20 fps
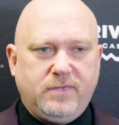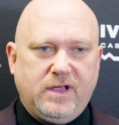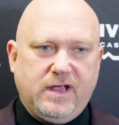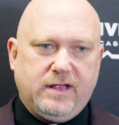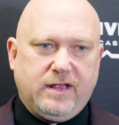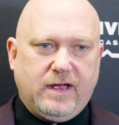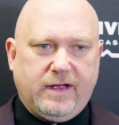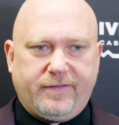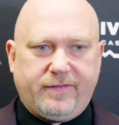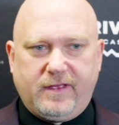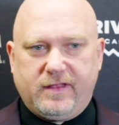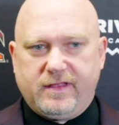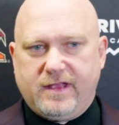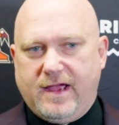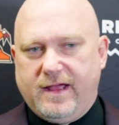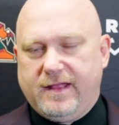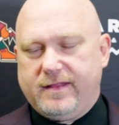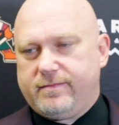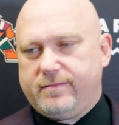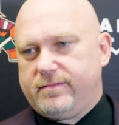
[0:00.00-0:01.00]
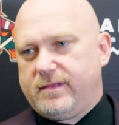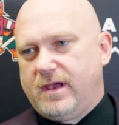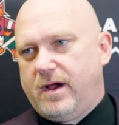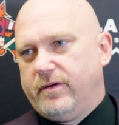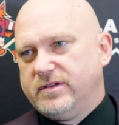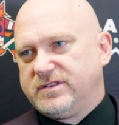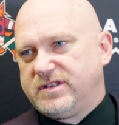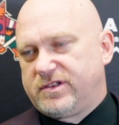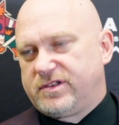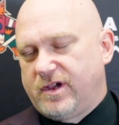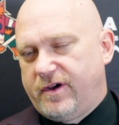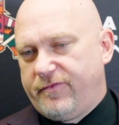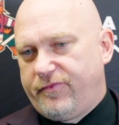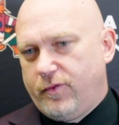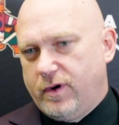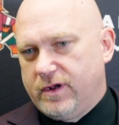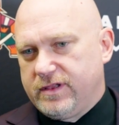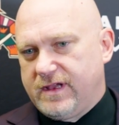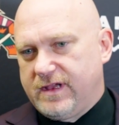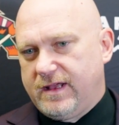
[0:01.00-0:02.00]
and I think that was a tough
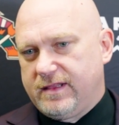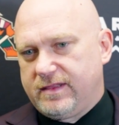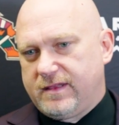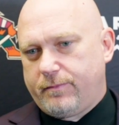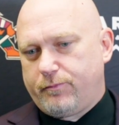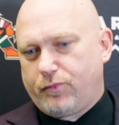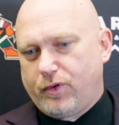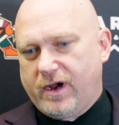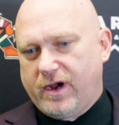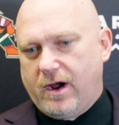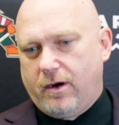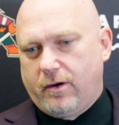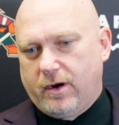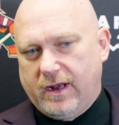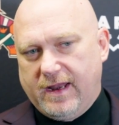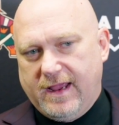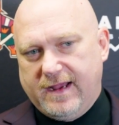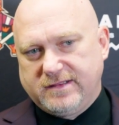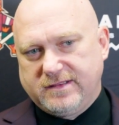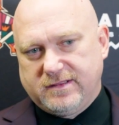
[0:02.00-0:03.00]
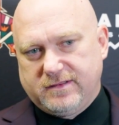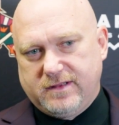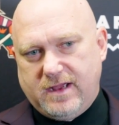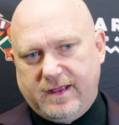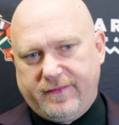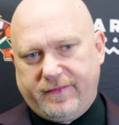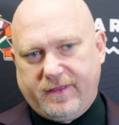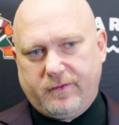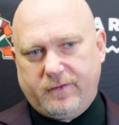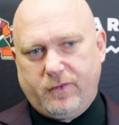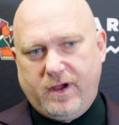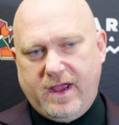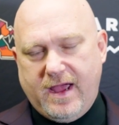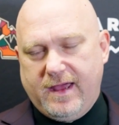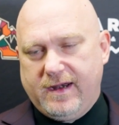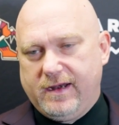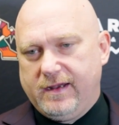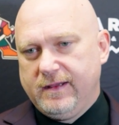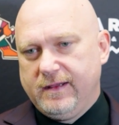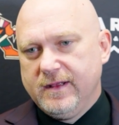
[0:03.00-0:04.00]
one, that break our legs, and I think we
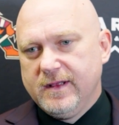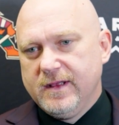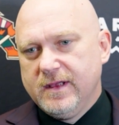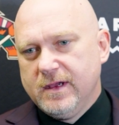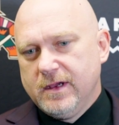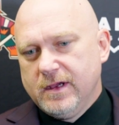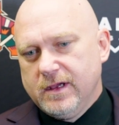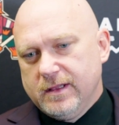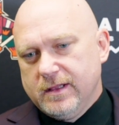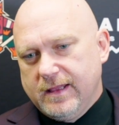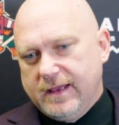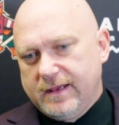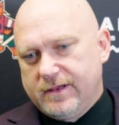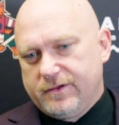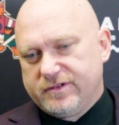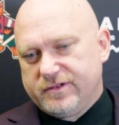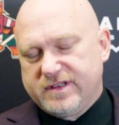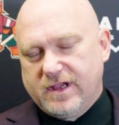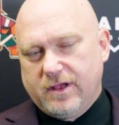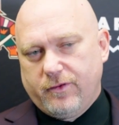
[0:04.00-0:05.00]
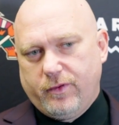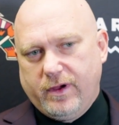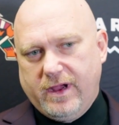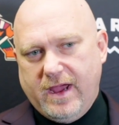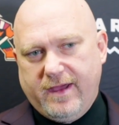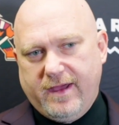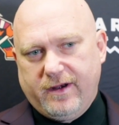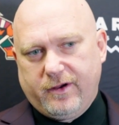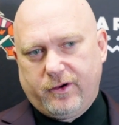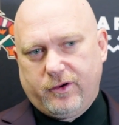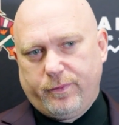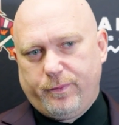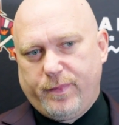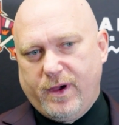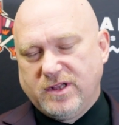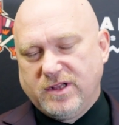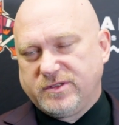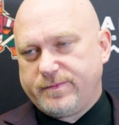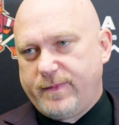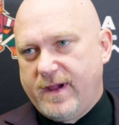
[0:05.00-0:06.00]
had it. Like you said, we had a good
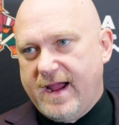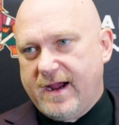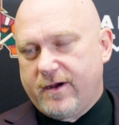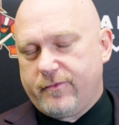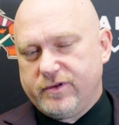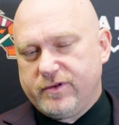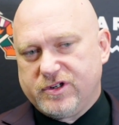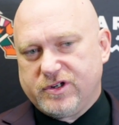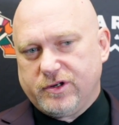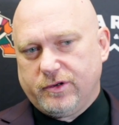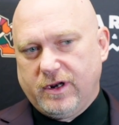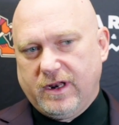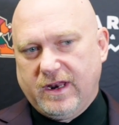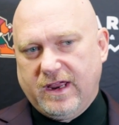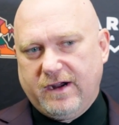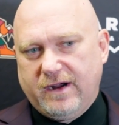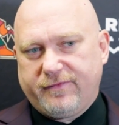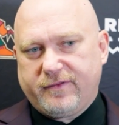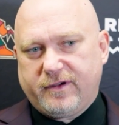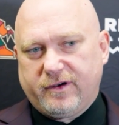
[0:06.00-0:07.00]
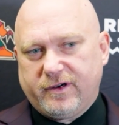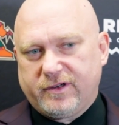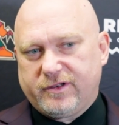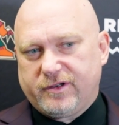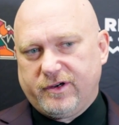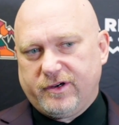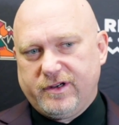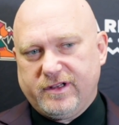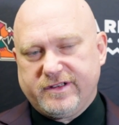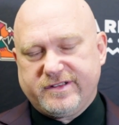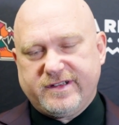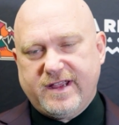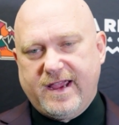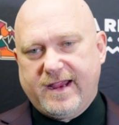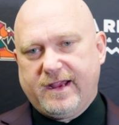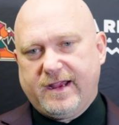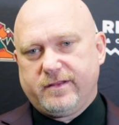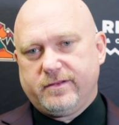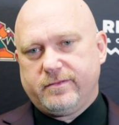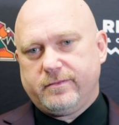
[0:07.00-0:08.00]
bounce back. We showed a lot of character in the
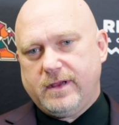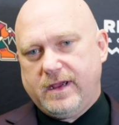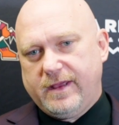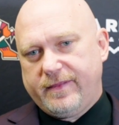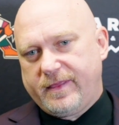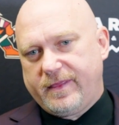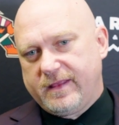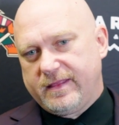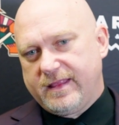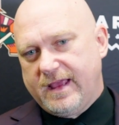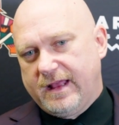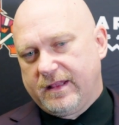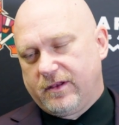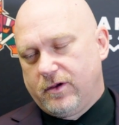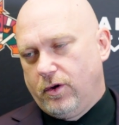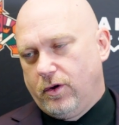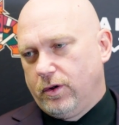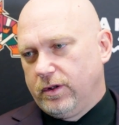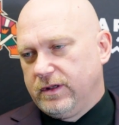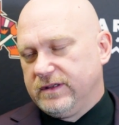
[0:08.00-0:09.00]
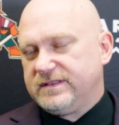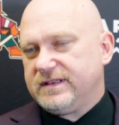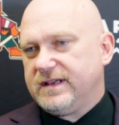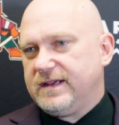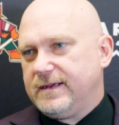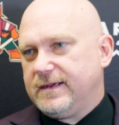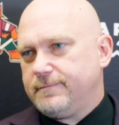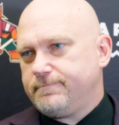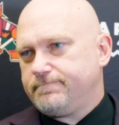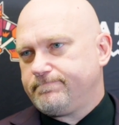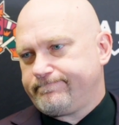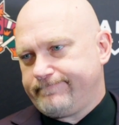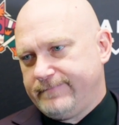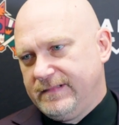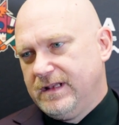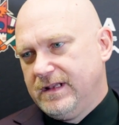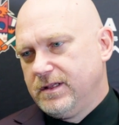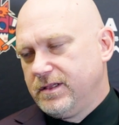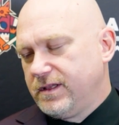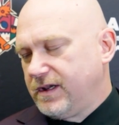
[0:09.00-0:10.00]
second. I think that goal is
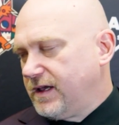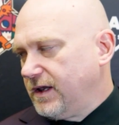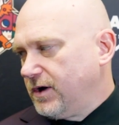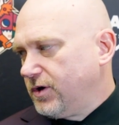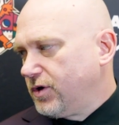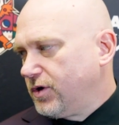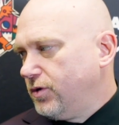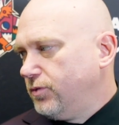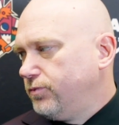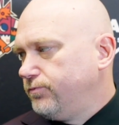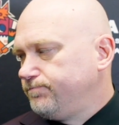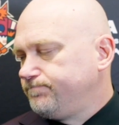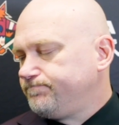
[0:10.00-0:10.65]
killer goal.